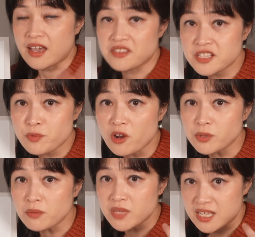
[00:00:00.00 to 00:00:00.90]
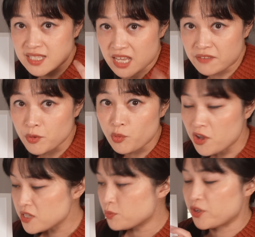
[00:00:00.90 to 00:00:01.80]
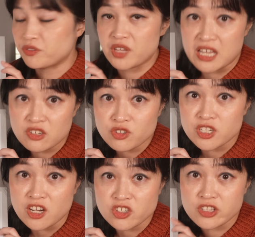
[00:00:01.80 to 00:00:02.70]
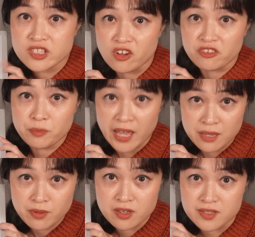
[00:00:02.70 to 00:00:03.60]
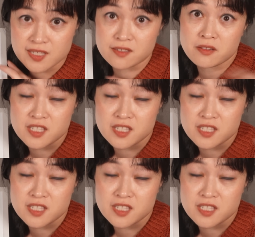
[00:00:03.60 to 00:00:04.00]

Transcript: And this problem is even worse with the introductions of papers.